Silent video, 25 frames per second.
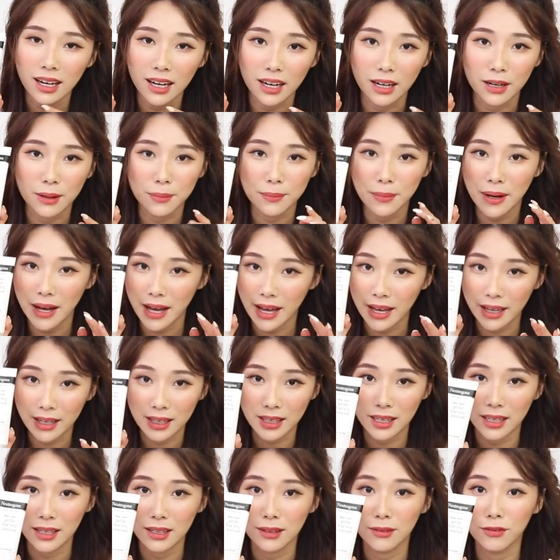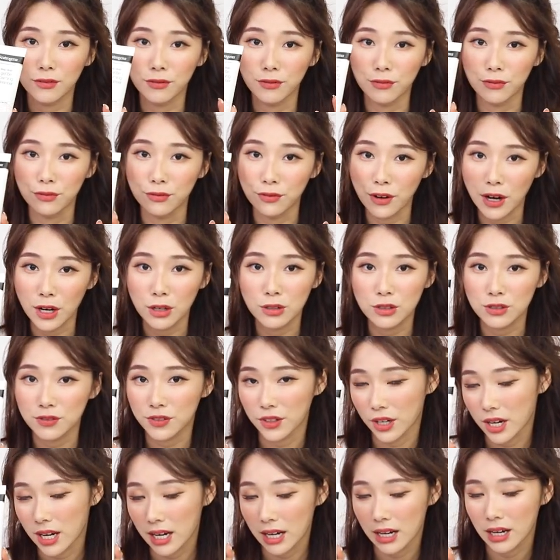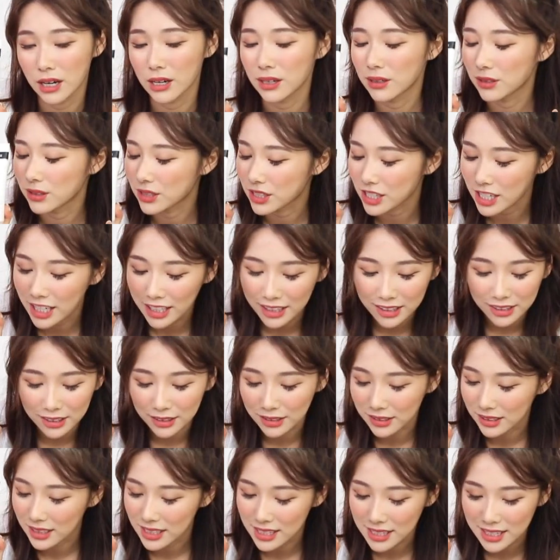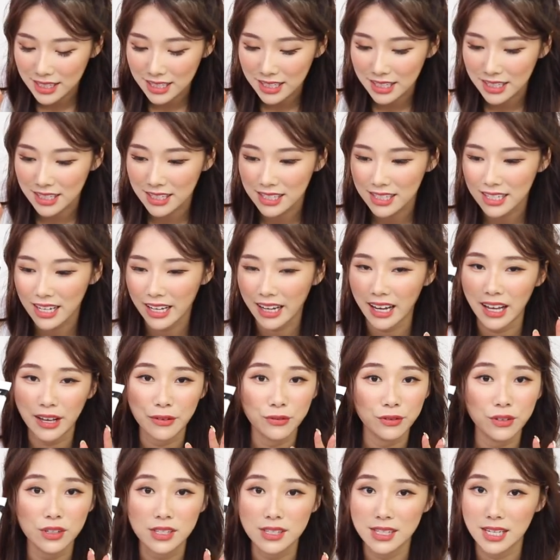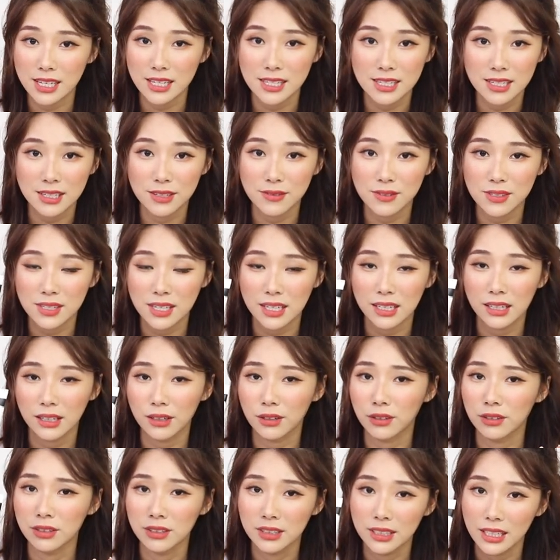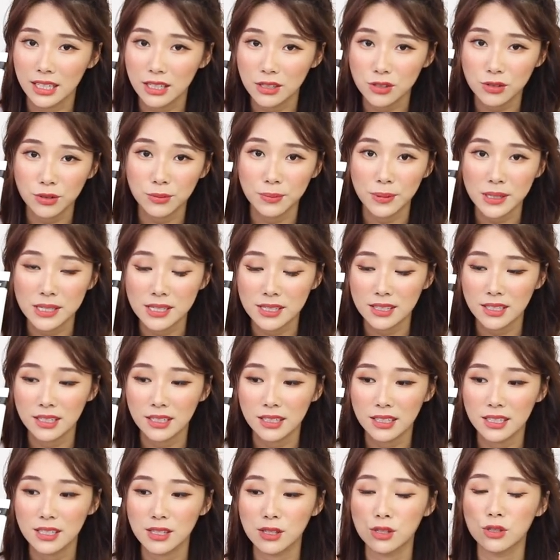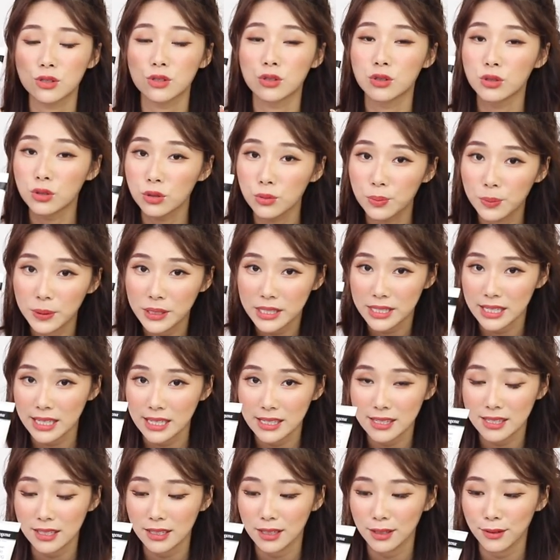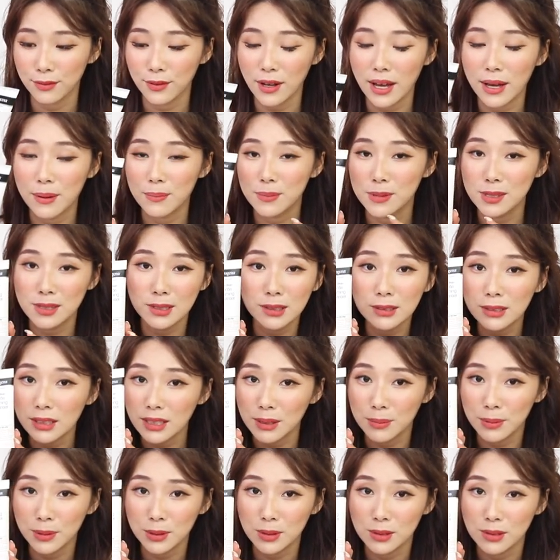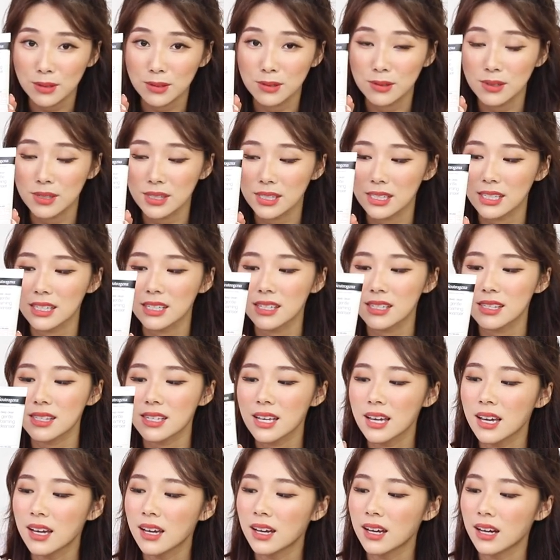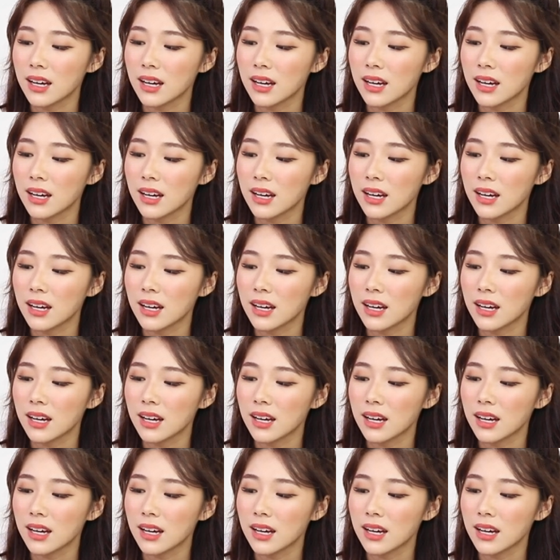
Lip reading: I can vouch for how gentle this is. Like, I've got sensitive skin, and on days where my skin is super sensitive, I'm still able to use this.